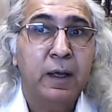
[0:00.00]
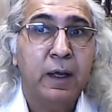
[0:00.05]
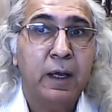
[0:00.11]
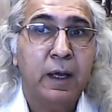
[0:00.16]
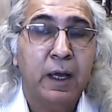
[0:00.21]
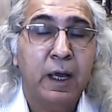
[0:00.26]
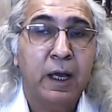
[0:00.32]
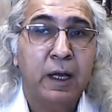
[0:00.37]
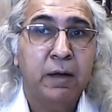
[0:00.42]

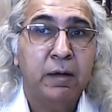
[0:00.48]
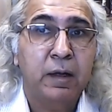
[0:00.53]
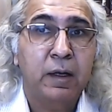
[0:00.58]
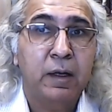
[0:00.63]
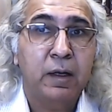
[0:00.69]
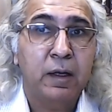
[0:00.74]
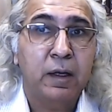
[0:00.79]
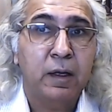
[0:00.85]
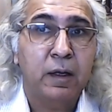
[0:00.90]
And
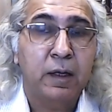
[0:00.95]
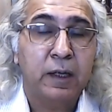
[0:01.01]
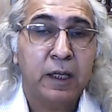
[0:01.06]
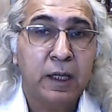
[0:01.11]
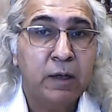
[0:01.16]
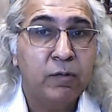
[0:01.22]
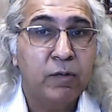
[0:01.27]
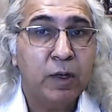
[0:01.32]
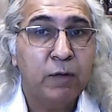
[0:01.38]

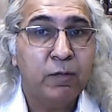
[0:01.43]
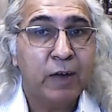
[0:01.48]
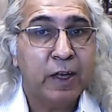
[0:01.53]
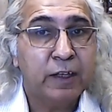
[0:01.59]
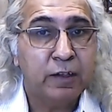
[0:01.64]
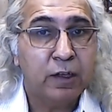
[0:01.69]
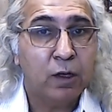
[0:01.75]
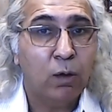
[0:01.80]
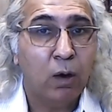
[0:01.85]
even
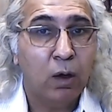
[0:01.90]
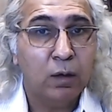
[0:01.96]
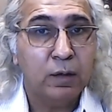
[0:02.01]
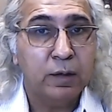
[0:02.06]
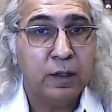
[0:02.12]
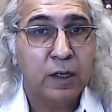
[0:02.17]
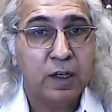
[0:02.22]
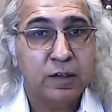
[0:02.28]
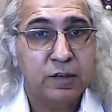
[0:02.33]
when the
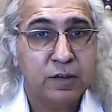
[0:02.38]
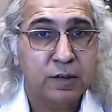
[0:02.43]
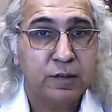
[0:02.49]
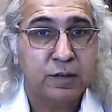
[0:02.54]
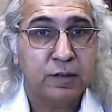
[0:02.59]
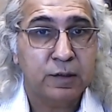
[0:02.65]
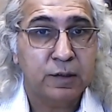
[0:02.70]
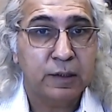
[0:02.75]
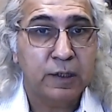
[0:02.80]

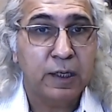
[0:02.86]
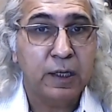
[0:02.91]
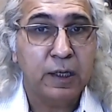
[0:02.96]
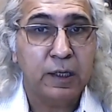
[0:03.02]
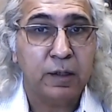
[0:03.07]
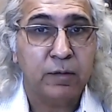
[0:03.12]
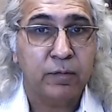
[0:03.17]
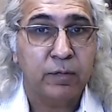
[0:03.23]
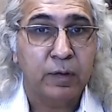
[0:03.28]
colonizers
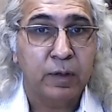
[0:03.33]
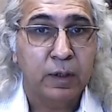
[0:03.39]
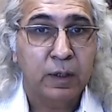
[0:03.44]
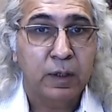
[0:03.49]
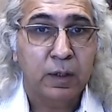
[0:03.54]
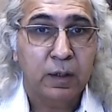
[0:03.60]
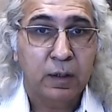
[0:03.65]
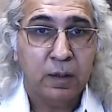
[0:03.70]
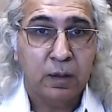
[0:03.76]
leave,
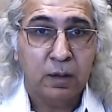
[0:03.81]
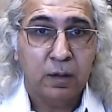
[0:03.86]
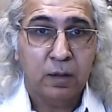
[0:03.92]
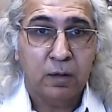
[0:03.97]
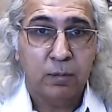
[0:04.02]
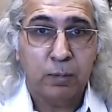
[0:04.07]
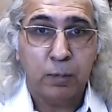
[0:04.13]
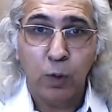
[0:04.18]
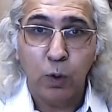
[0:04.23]

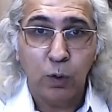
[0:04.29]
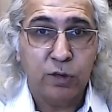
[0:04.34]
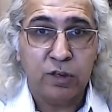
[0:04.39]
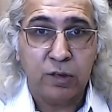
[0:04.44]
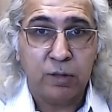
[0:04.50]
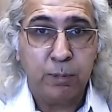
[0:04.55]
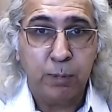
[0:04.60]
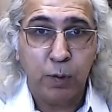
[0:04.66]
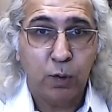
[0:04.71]

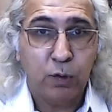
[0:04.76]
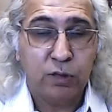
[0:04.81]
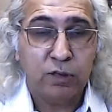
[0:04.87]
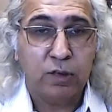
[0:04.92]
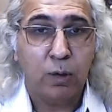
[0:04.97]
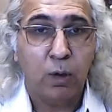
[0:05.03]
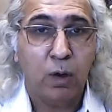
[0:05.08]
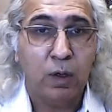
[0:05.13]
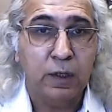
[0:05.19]
most
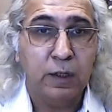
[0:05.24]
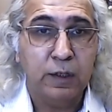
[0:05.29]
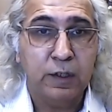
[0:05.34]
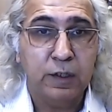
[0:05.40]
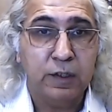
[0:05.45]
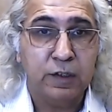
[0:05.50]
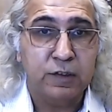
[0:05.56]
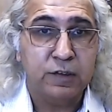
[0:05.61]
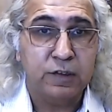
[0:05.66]

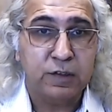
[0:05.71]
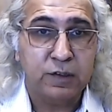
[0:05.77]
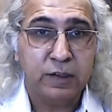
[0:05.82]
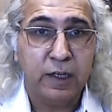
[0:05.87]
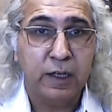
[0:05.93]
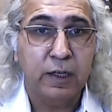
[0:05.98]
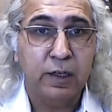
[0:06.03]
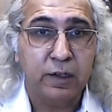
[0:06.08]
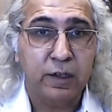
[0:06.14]
post-colonies
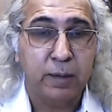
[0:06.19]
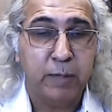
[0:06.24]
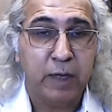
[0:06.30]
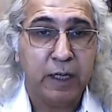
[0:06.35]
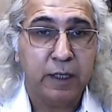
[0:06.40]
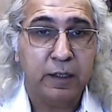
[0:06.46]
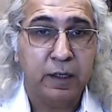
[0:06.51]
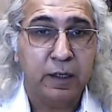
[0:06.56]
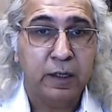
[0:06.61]
still
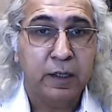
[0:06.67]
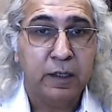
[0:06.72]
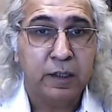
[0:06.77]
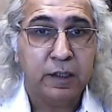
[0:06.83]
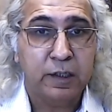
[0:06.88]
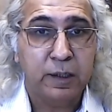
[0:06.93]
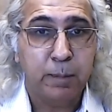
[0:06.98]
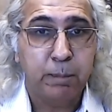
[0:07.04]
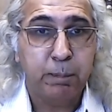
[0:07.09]
remain
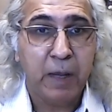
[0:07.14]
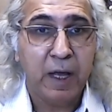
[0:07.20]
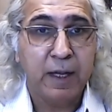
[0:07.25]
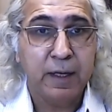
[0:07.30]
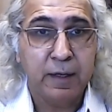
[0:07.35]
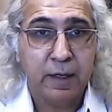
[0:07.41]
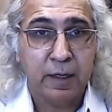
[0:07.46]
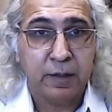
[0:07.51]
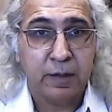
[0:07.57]

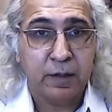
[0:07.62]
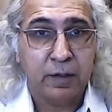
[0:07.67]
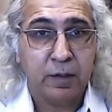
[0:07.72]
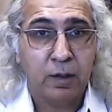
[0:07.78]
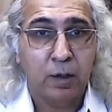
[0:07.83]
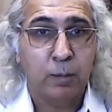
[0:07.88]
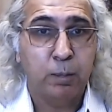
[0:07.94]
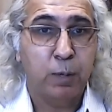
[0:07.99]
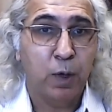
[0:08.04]
dependent
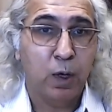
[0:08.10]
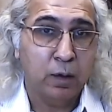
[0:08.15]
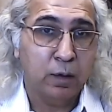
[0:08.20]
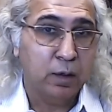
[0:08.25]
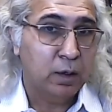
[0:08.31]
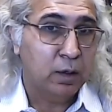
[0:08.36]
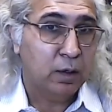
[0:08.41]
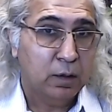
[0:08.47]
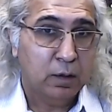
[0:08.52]

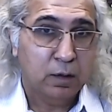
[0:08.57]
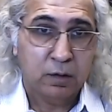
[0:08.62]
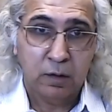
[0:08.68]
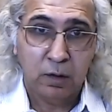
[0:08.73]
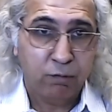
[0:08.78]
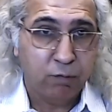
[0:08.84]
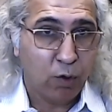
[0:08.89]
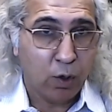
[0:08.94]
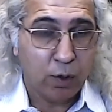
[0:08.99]
upon
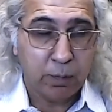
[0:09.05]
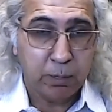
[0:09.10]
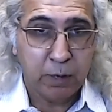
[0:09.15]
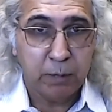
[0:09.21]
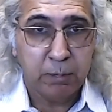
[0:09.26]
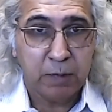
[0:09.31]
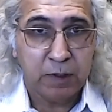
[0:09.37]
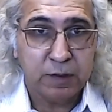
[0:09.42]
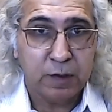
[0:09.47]
the
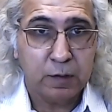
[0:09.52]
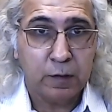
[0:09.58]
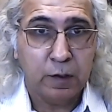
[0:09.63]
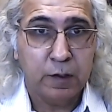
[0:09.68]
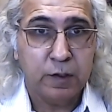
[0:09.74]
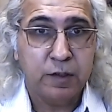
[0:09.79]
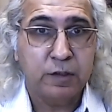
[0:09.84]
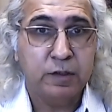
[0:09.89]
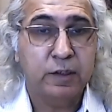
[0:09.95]
former mother
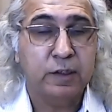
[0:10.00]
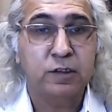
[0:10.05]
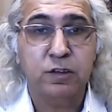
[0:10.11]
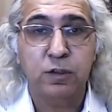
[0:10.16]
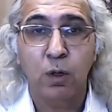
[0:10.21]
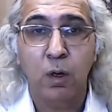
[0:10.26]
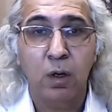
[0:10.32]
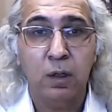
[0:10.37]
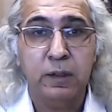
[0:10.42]

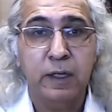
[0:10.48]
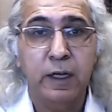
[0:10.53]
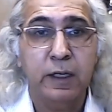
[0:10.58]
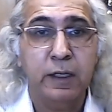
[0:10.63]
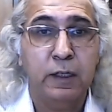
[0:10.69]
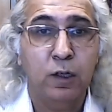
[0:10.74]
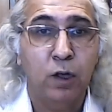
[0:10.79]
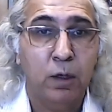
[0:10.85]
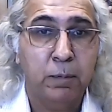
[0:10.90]
countries or the
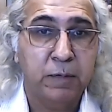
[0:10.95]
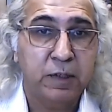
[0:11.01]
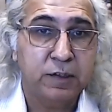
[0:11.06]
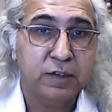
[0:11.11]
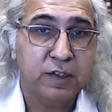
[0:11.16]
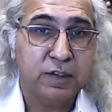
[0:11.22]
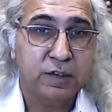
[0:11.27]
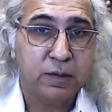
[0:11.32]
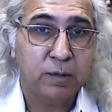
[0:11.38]
economic
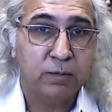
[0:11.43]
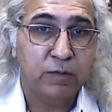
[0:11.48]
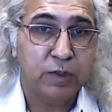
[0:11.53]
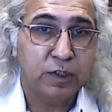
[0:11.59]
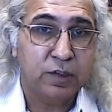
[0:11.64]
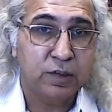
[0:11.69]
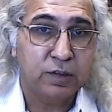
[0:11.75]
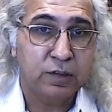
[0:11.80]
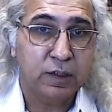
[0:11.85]
system
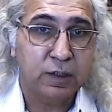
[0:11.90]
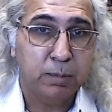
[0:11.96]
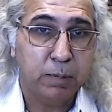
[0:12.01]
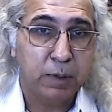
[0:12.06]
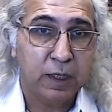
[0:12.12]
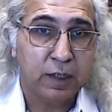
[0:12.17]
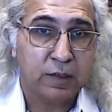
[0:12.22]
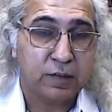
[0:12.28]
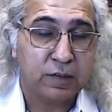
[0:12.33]
which is in
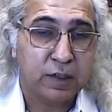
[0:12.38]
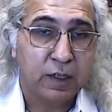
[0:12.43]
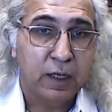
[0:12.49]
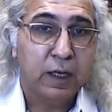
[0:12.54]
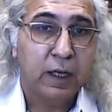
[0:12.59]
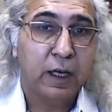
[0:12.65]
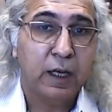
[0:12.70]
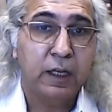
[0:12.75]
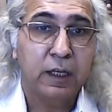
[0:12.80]
place.
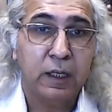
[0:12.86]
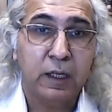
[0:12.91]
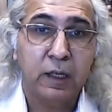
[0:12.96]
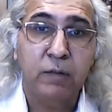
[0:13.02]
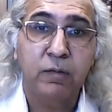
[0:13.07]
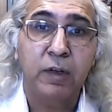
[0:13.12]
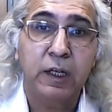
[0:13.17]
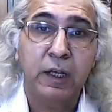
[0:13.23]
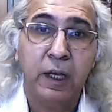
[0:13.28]
And
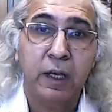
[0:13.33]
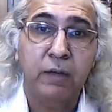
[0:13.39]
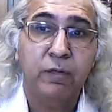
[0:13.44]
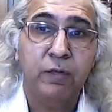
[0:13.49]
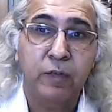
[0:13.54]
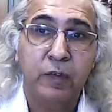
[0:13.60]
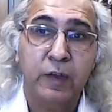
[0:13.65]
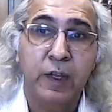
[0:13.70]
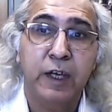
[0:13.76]
even
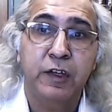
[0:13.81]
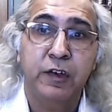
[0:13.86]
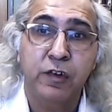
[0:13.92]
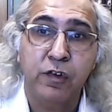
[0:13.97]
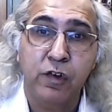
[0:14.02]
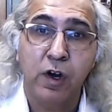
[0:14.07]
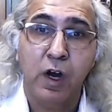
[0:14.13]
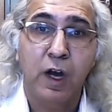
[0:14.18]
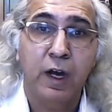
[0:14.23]
if they
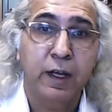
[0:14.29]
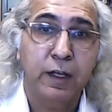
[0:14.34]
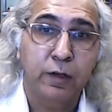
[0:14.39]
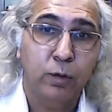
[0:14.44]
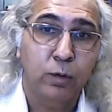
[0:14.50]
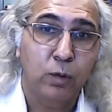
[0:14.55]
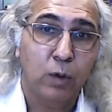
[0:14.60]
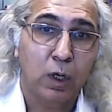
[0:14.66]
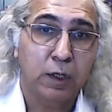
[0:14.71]
try
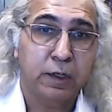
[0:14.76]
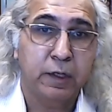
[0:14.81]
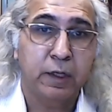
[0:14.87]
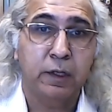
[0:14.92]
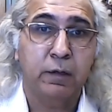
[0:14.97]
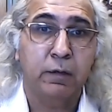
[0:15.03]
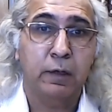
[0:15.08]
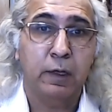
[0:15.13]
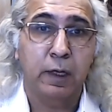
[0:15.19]
to
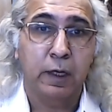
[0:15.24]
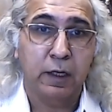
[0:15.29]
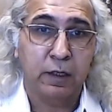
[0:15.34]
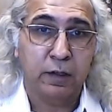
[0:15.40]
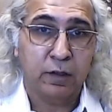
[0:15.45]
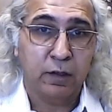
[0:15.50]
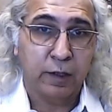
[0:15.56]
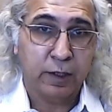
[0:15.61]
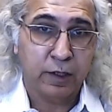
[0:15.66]

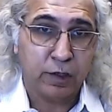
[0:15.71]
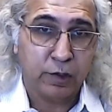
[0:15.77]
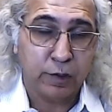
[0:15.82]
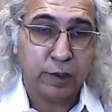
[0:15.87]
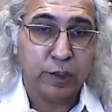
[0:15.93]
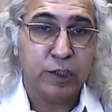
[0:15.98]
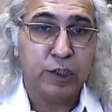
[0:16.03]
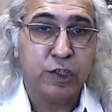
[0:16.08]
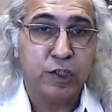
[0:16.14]
articulate and
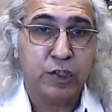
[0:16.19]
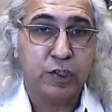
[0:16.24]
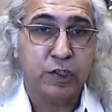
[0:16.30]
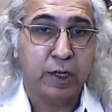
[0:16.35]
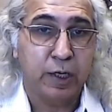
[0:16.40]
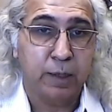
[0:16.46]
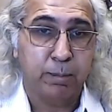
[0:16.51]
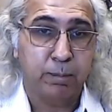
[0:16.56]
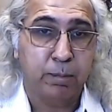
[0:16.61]
reshape